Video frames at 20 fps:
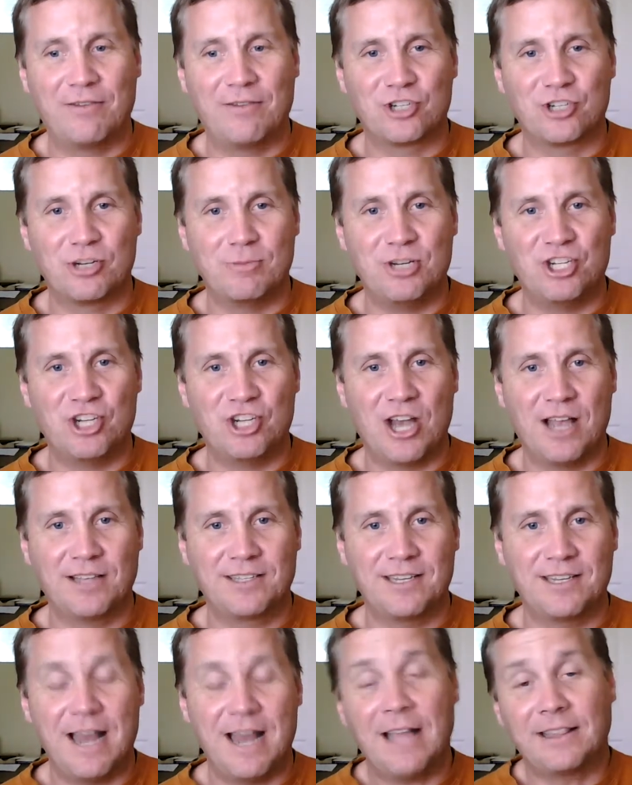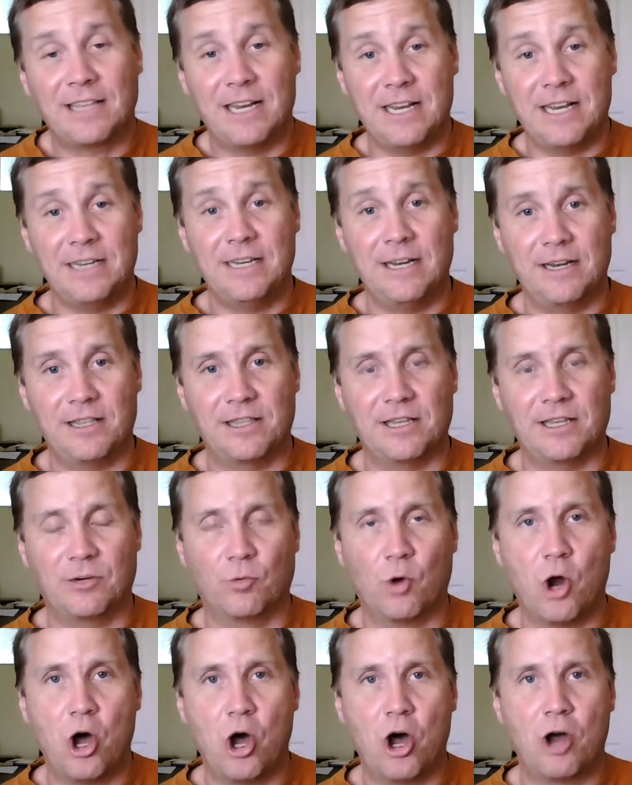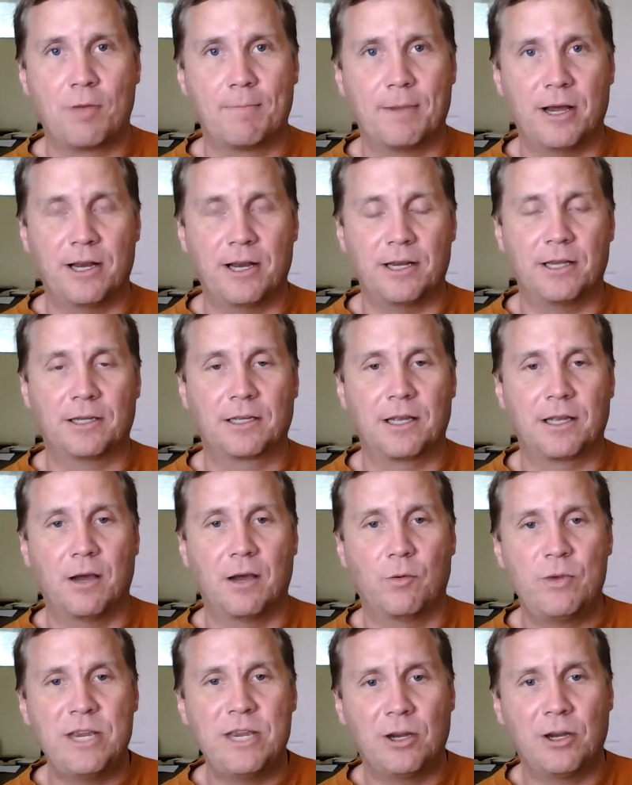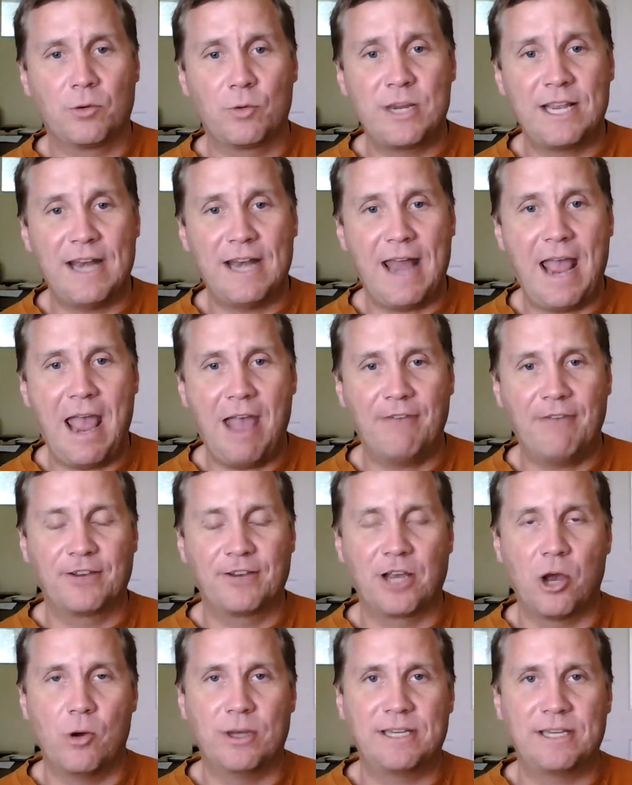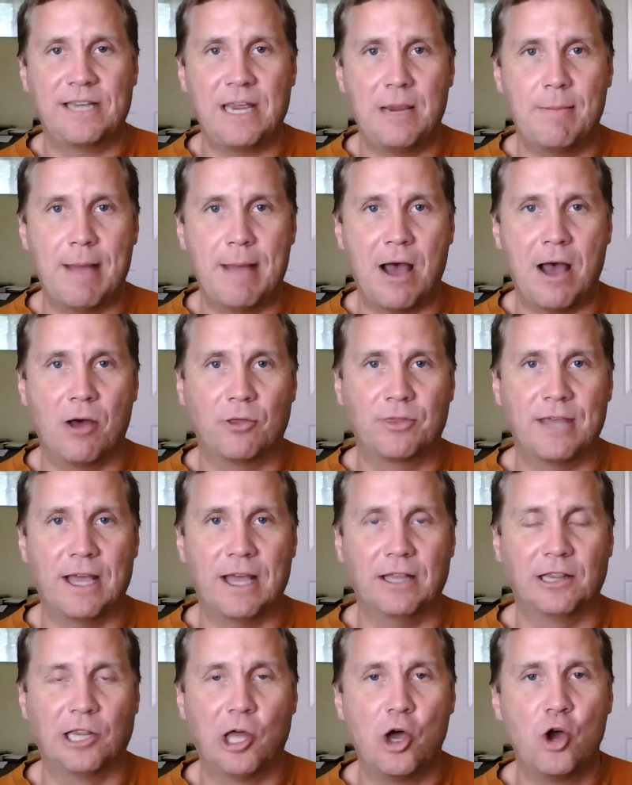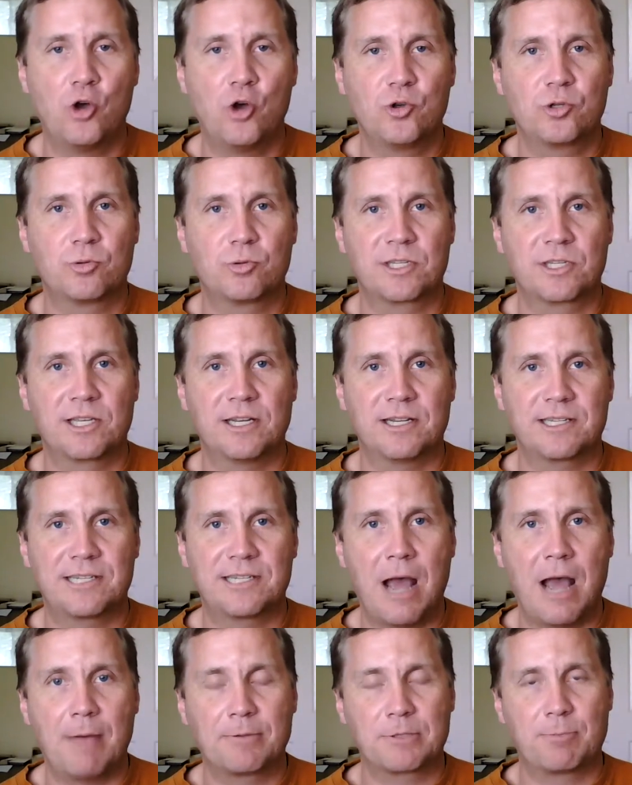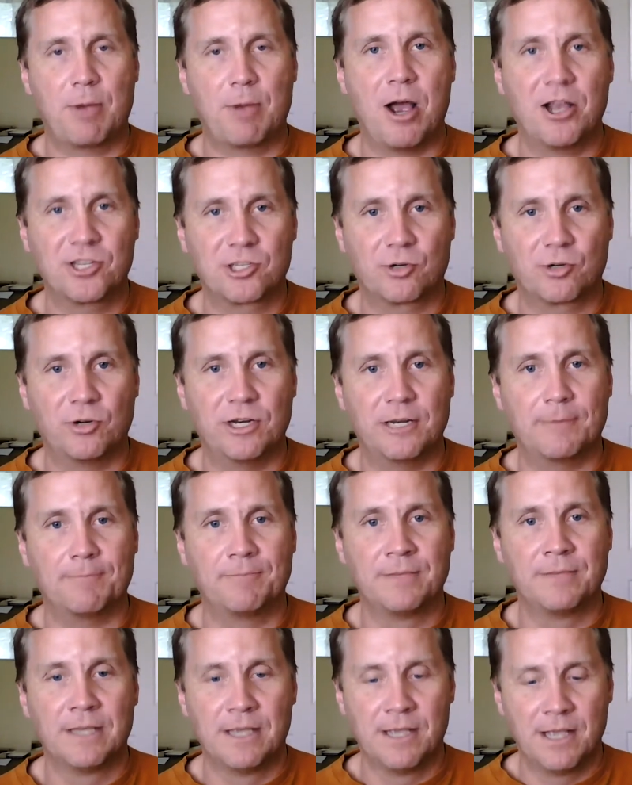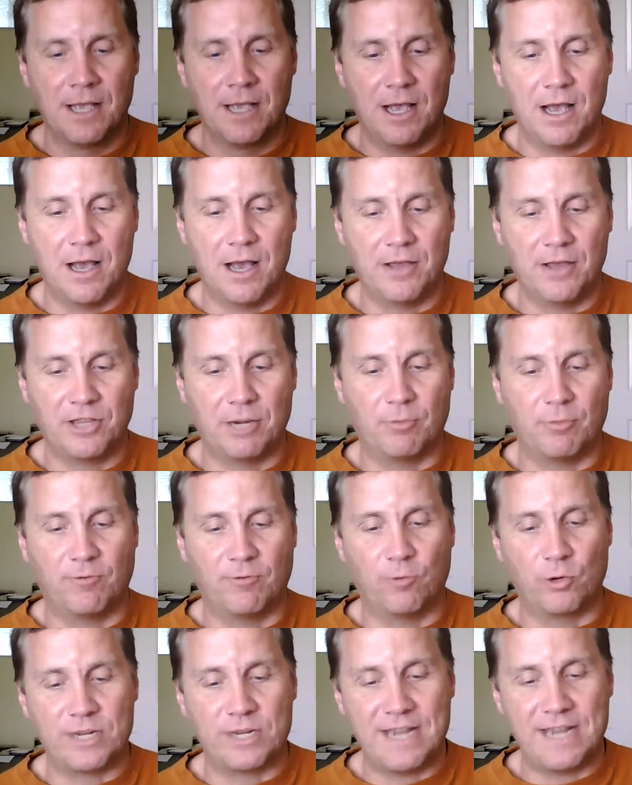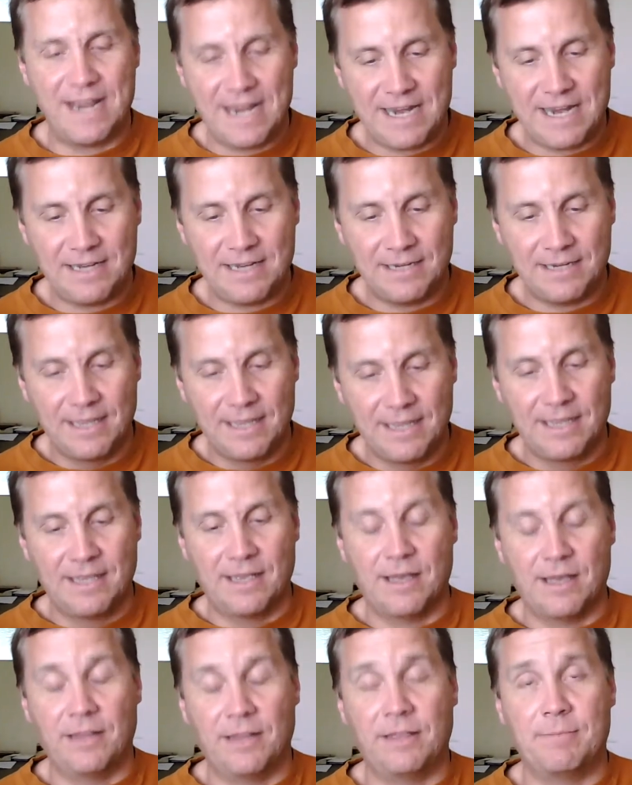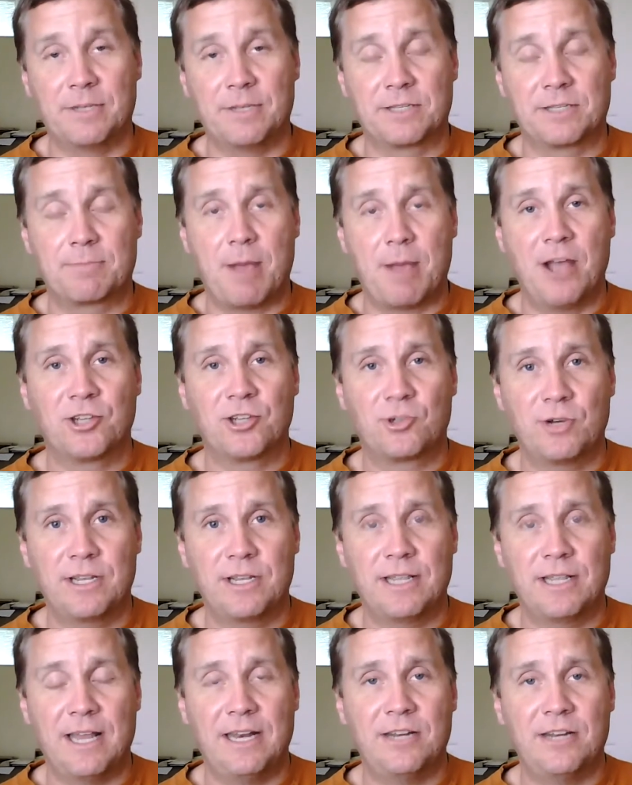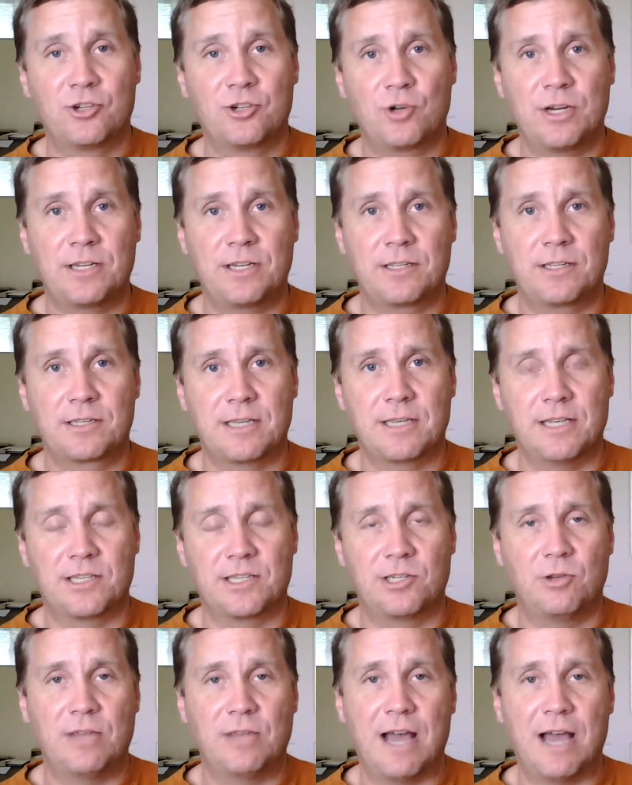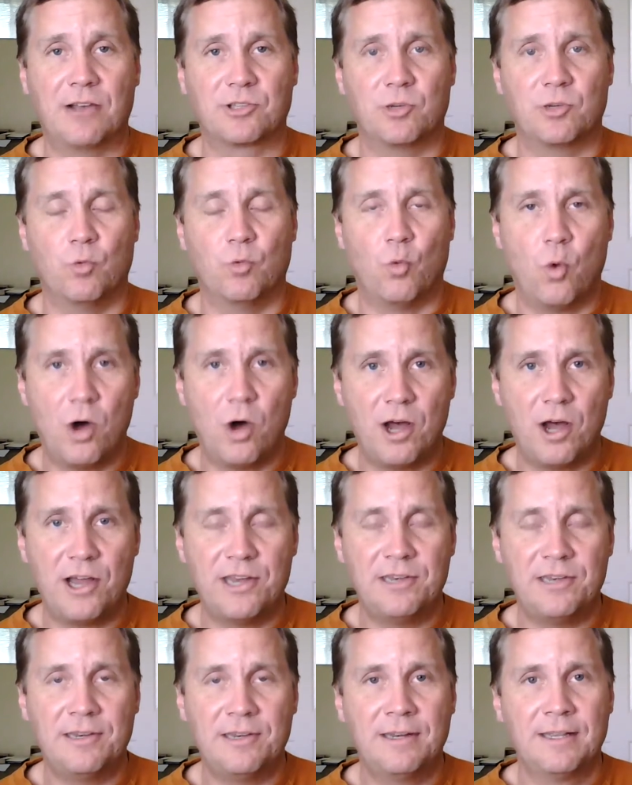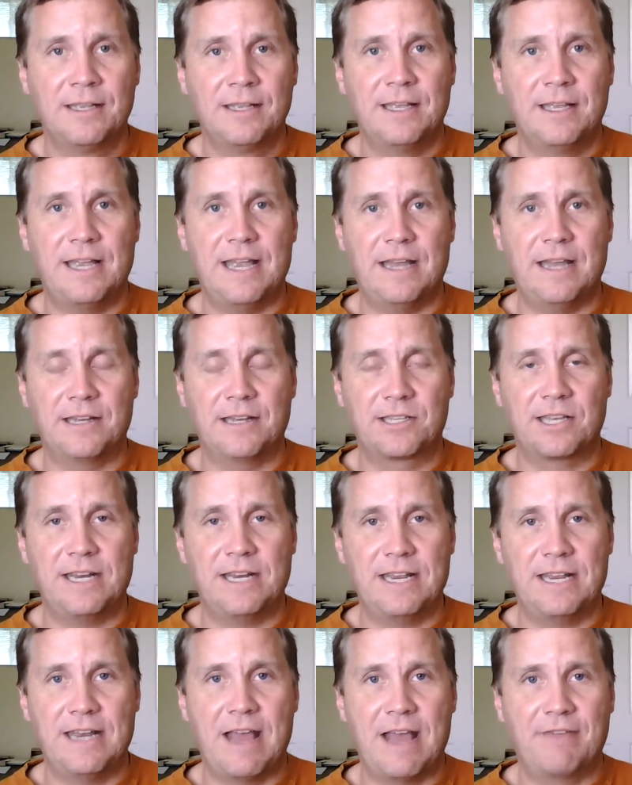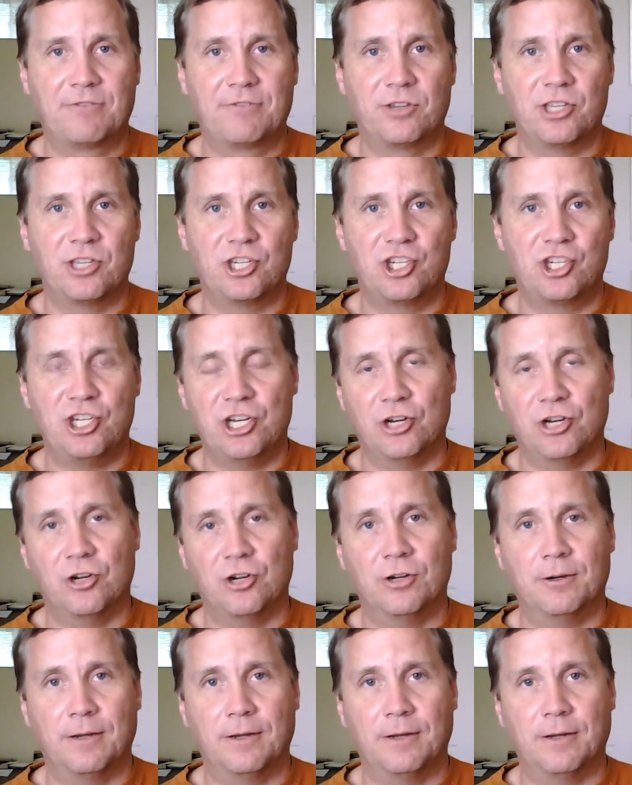Jimmy Johnson. Not that he did anything wrong, but a week and a half ago, it came out that Lowe's was going to stop sponsoring the number 48. They've been sponsoring the Hendrick since 2001, and it's going to end after this year.